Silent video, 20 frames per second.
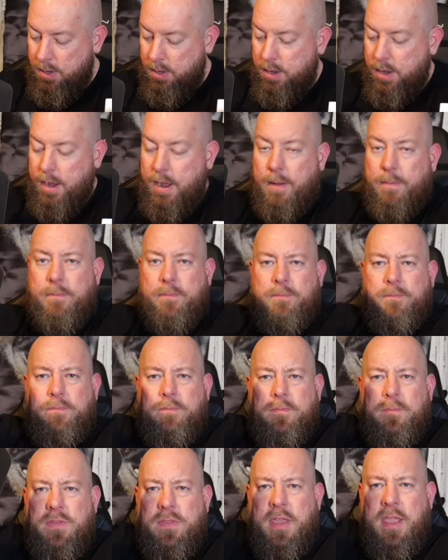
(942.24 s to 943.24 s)
Yep,
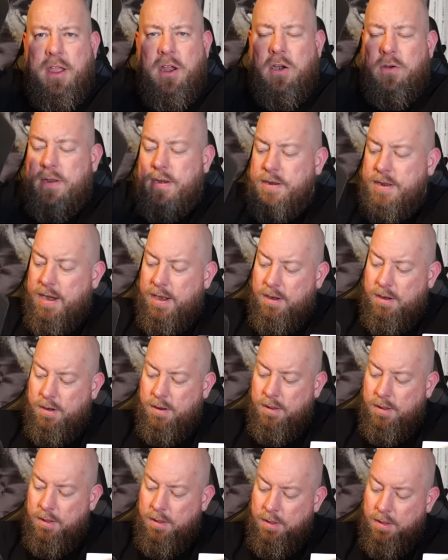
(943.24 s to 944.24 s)
they are in there.
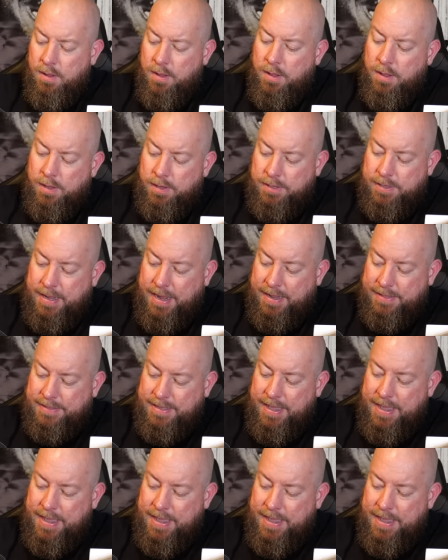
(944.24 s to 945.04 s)
Got the